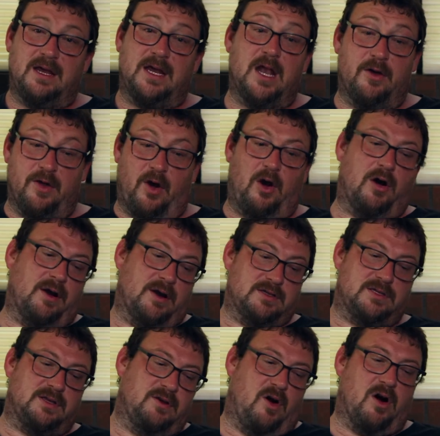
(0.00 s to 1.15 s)
the
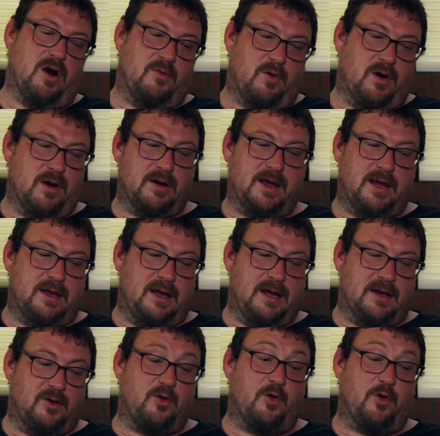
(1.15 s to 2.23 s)
artist and artwork and